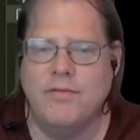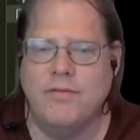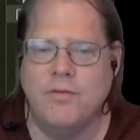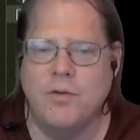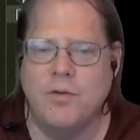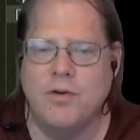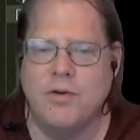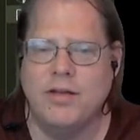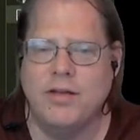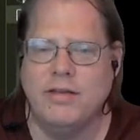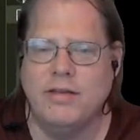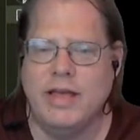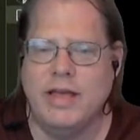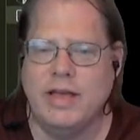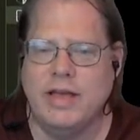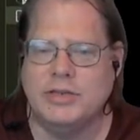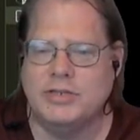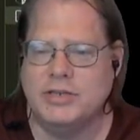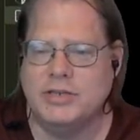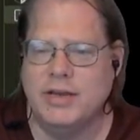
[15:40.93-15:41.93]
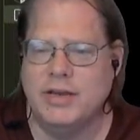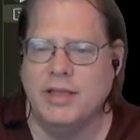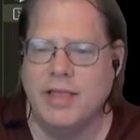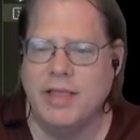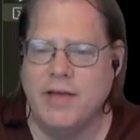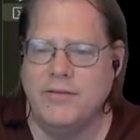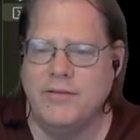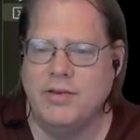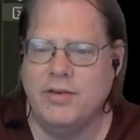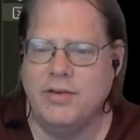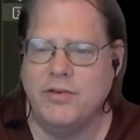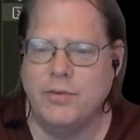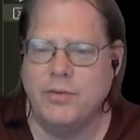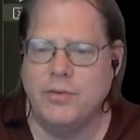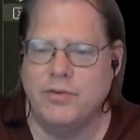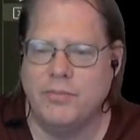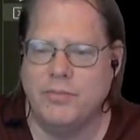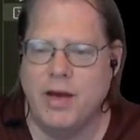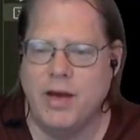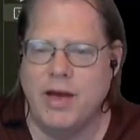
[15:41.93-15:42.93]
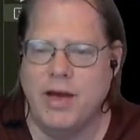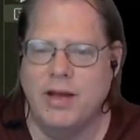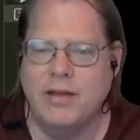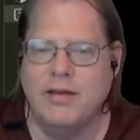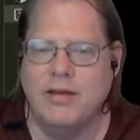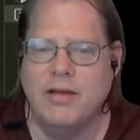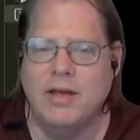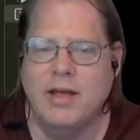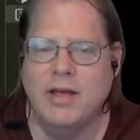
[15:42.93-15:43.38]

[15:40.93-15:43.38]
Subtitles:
for the DHT11 to respond.